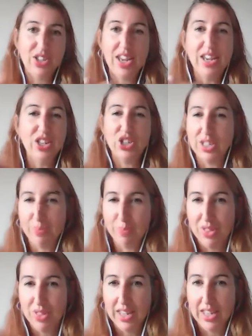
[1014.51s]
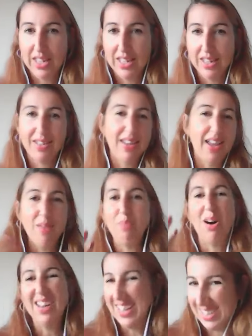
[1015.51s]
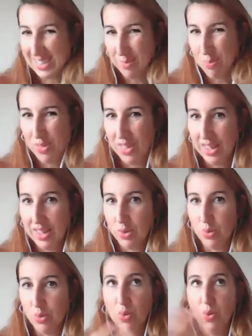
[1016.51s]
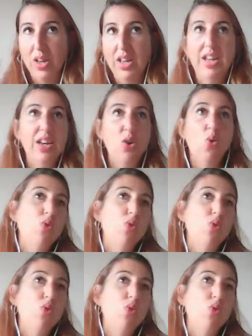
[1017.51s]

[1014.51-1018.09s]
change something like buying something or yeah.